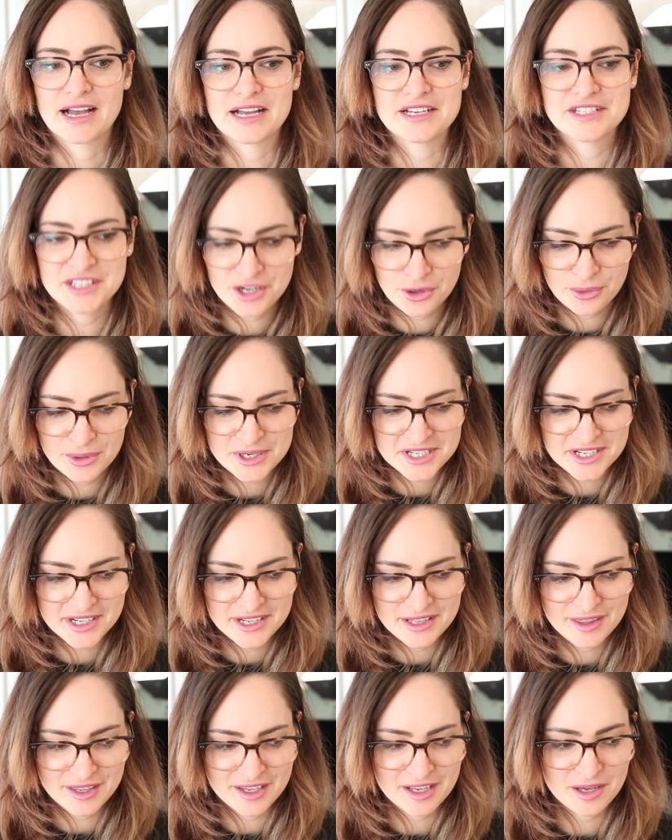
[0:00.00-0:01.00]
I did
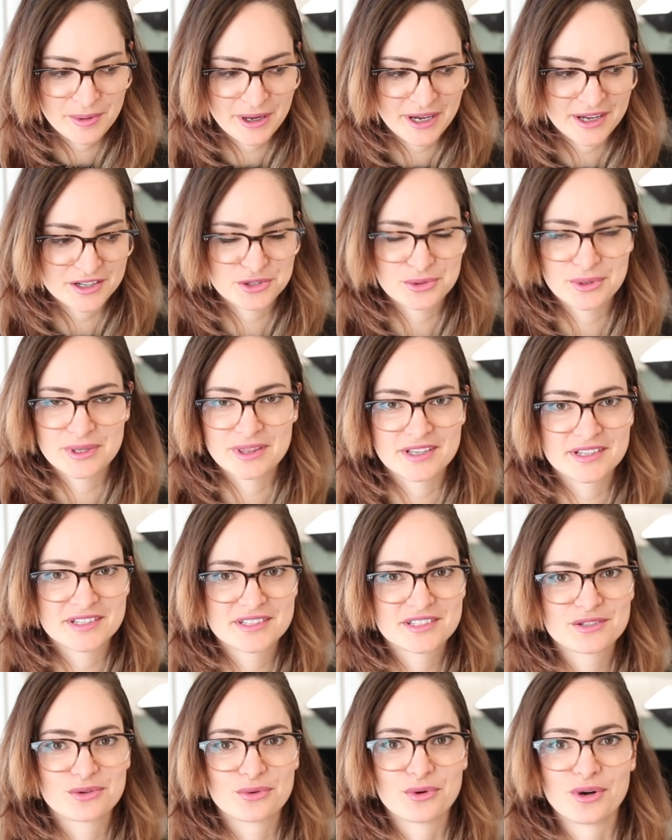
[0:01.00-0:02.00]
originally think about doing
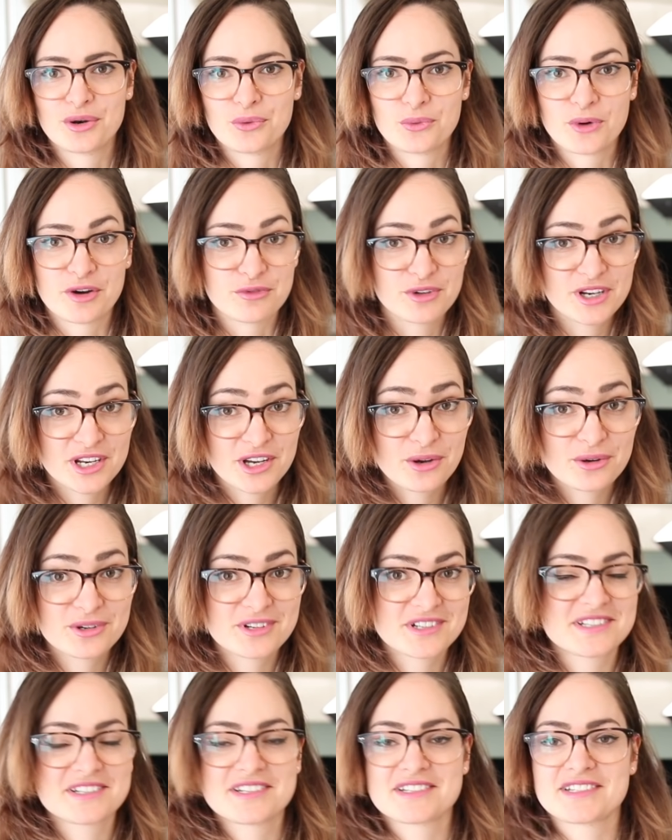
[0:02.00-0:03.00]
this all in one video
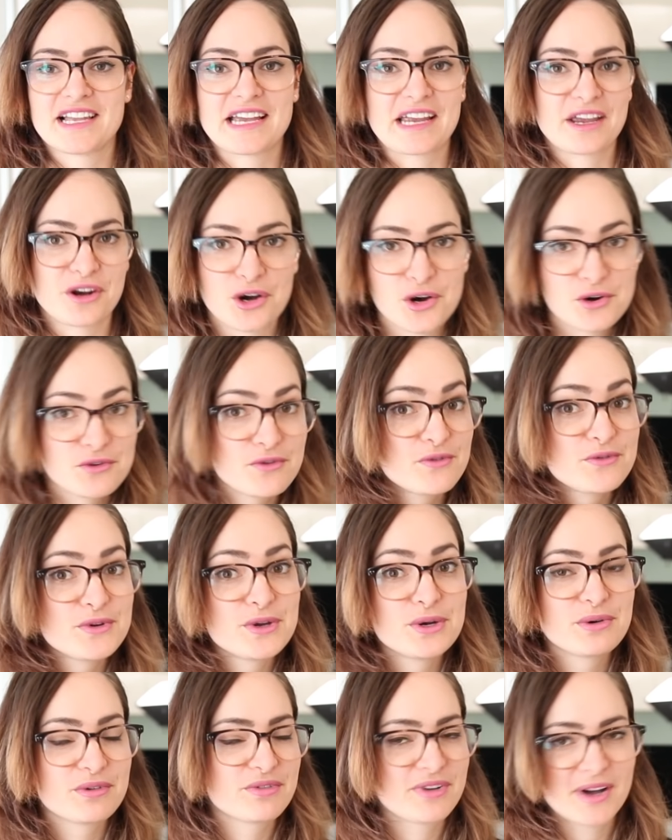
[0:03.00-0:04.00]
just as like an
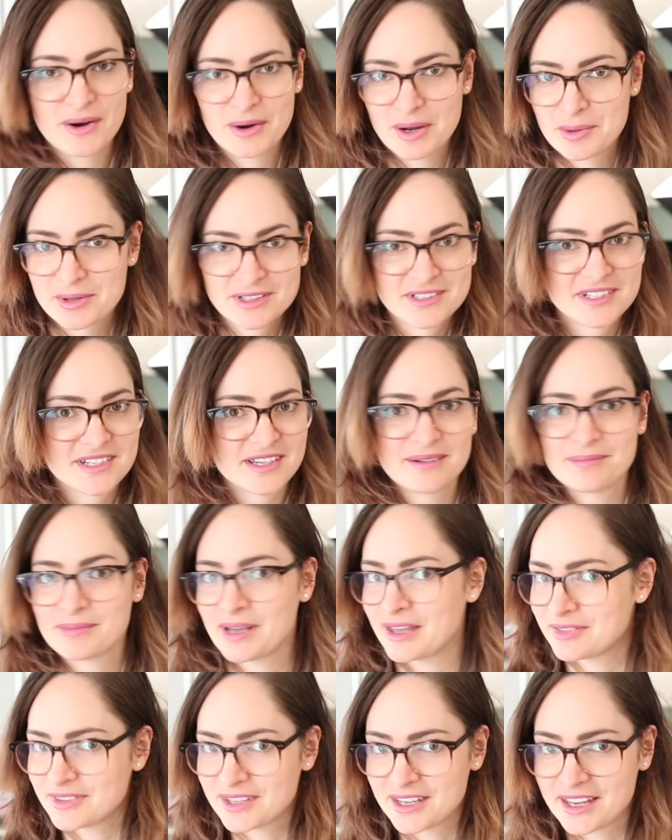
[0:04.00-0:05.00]
overview of how I built it
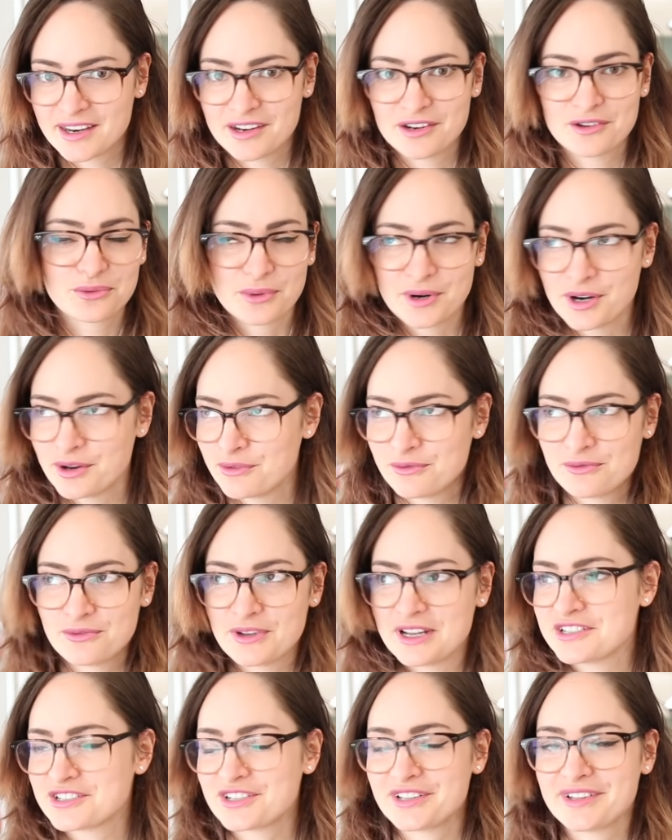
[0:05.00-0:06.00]
at the end when
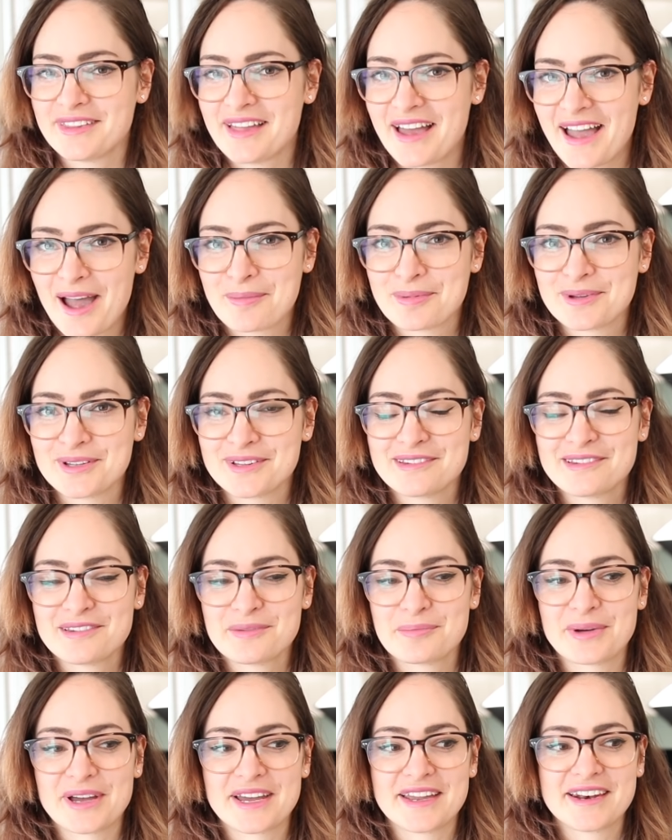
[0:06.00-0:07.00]
eventually that happens,
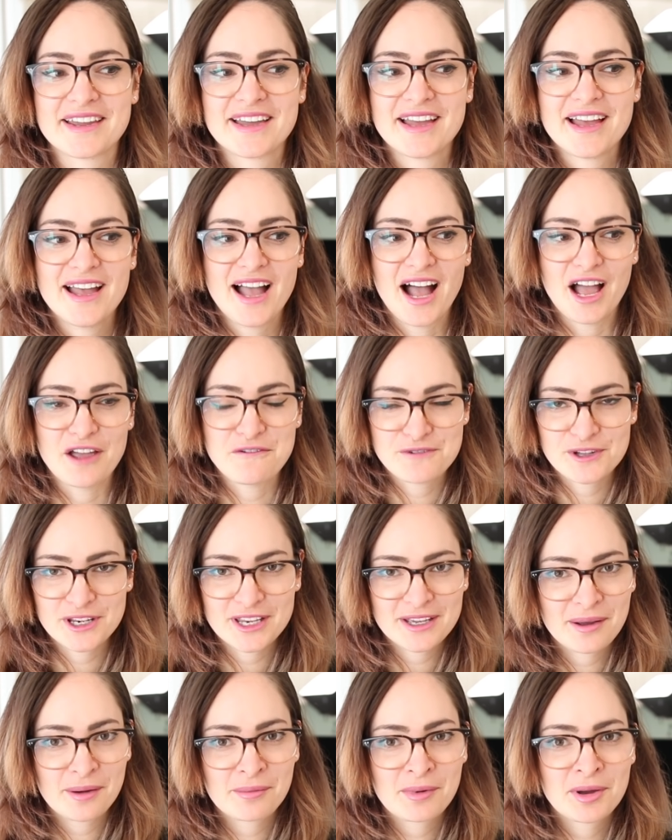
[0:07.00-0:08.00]
but I feel
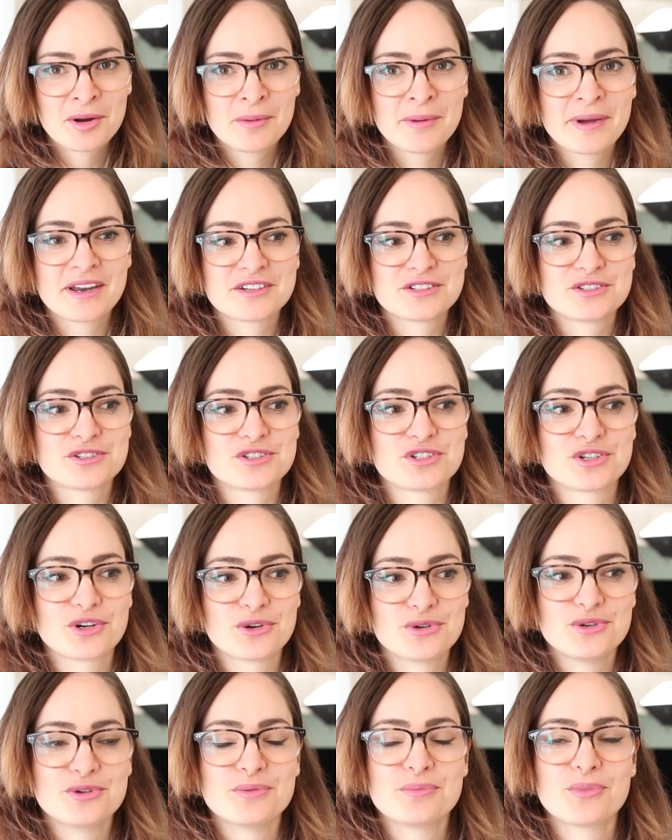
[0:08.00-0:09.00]
like I'm going to be able to show
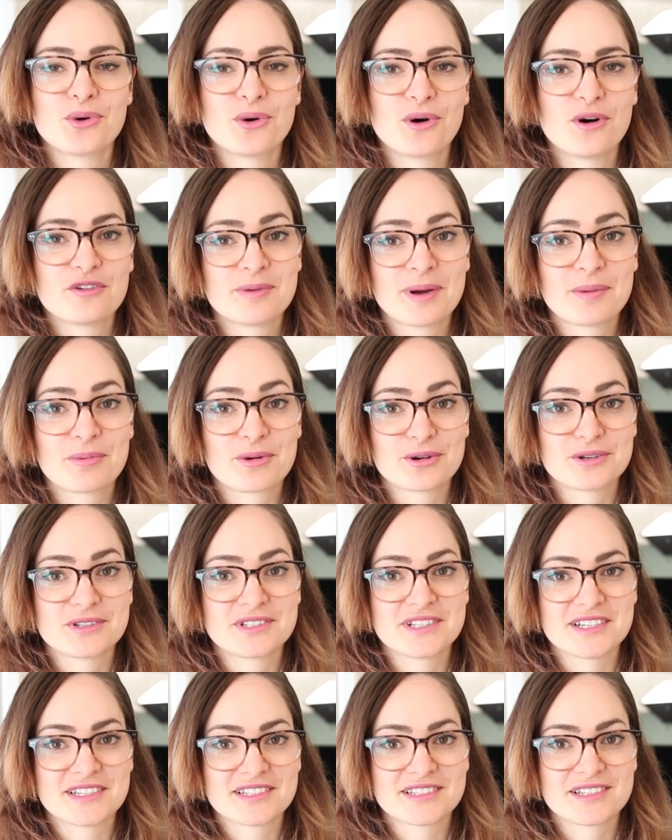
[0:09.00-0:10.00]
you more of my
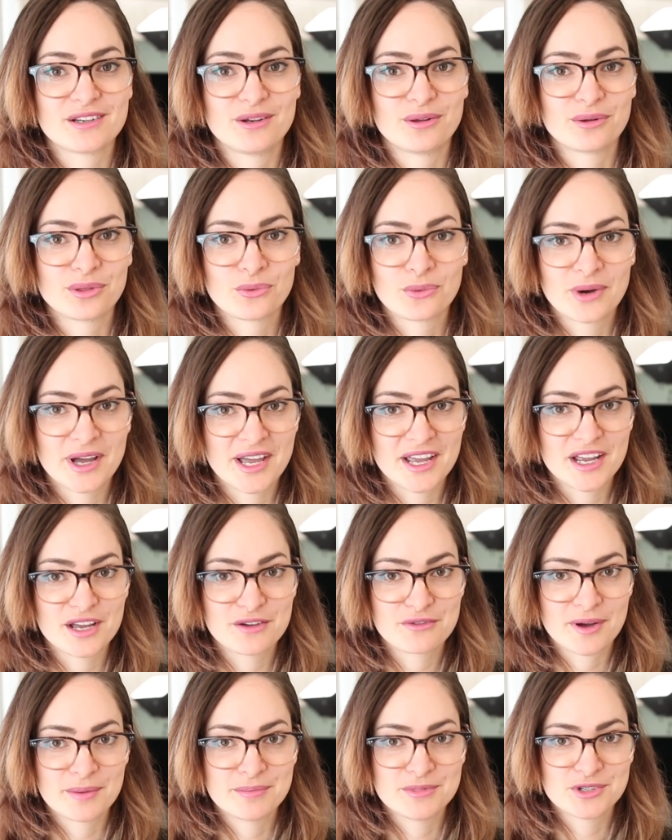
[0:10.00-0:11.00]
process along the way
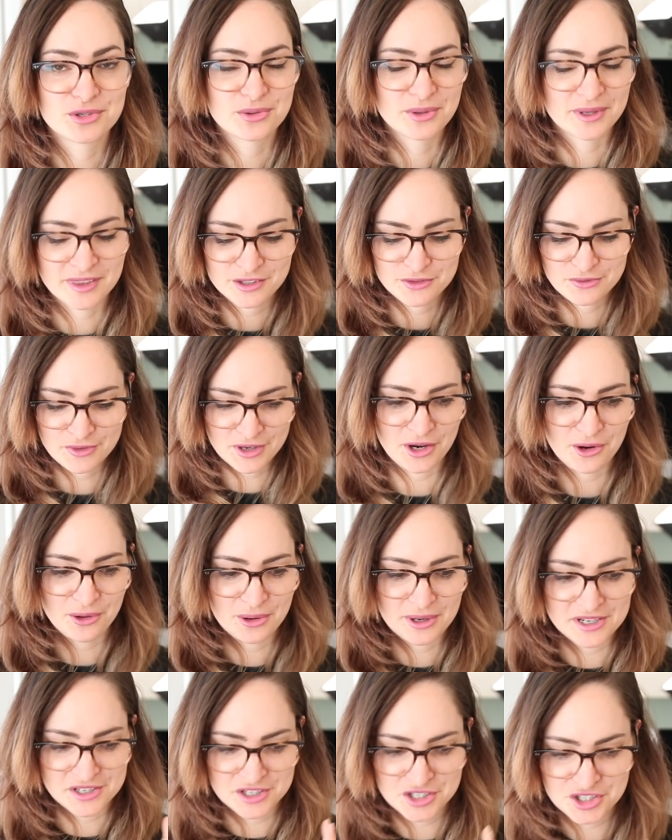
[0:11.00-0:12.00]
if I'm doing this video
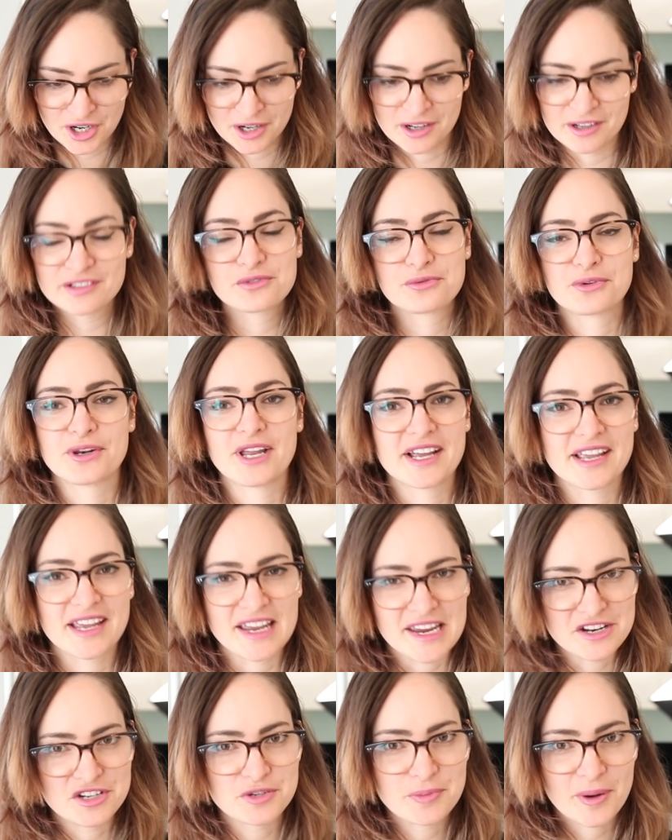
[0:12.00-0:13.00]
in chunks for like
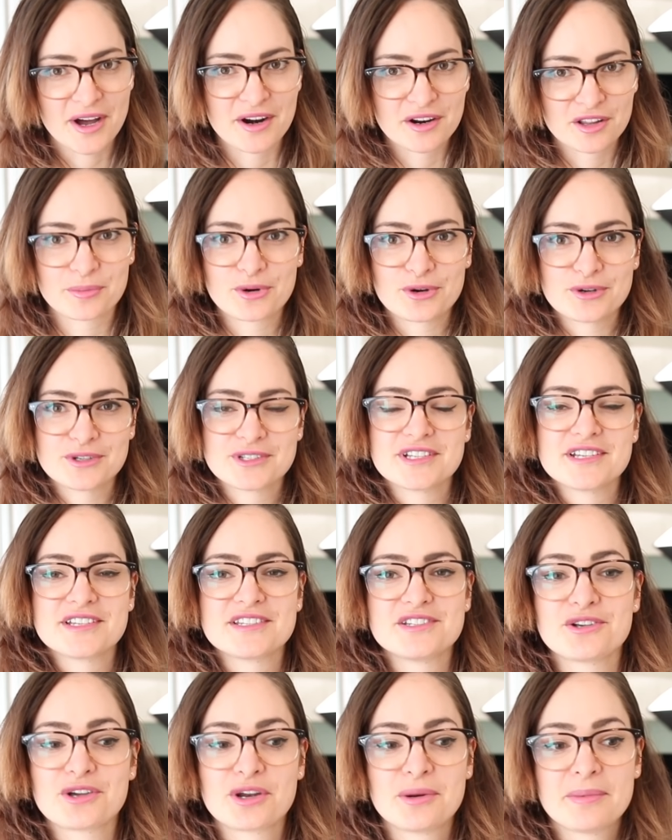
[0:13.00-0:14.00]
each part of the
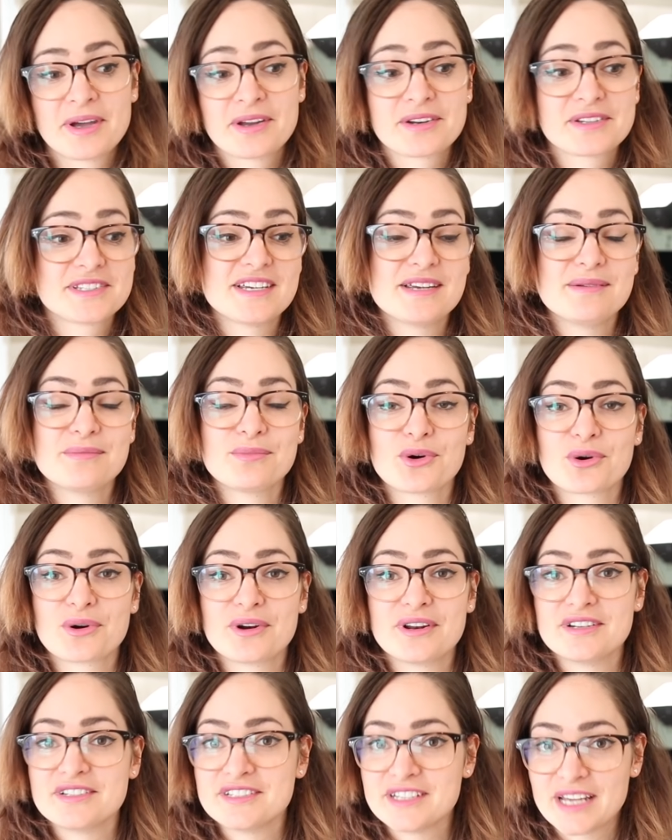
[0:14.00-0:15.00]
process. You're going to be able to see more
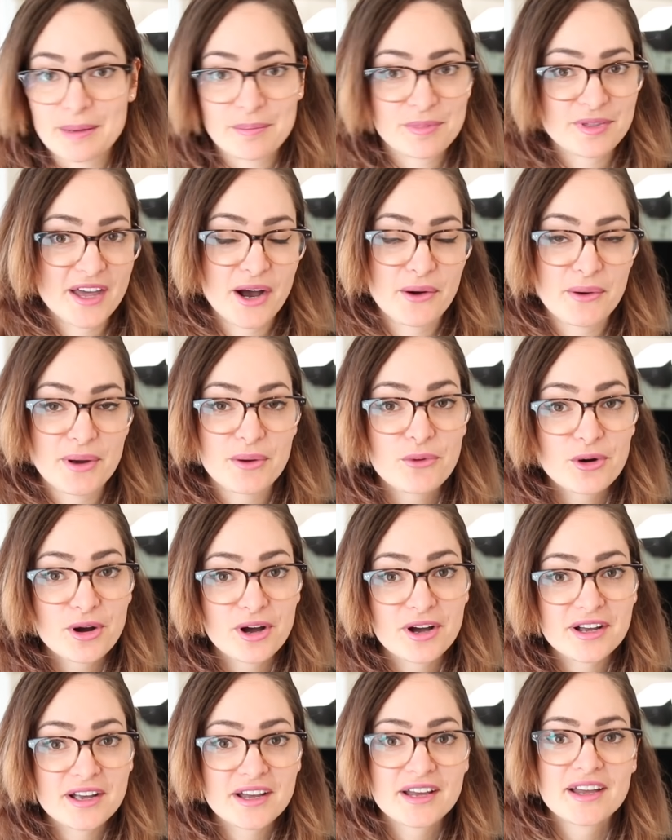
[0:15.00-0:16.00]
in depth how I
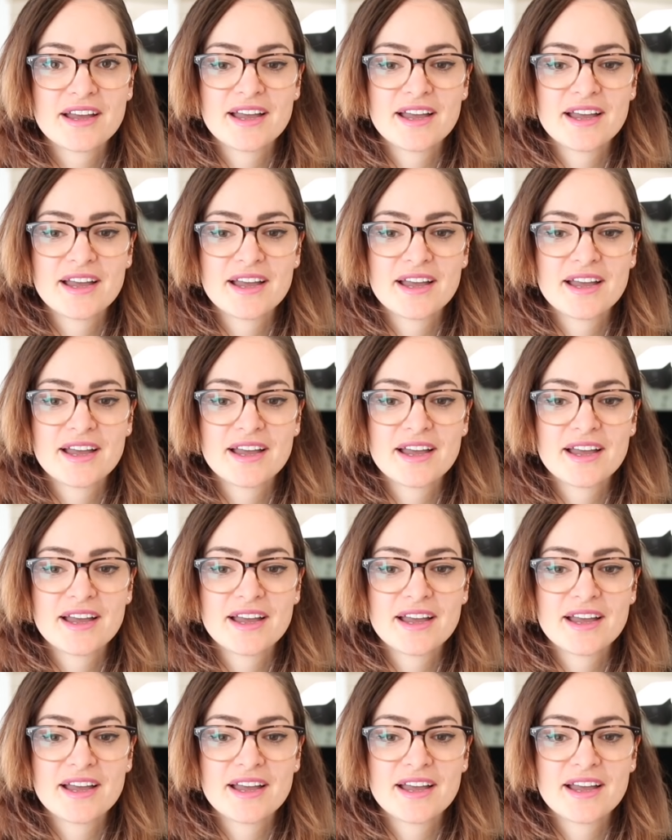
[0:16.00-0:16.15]
work.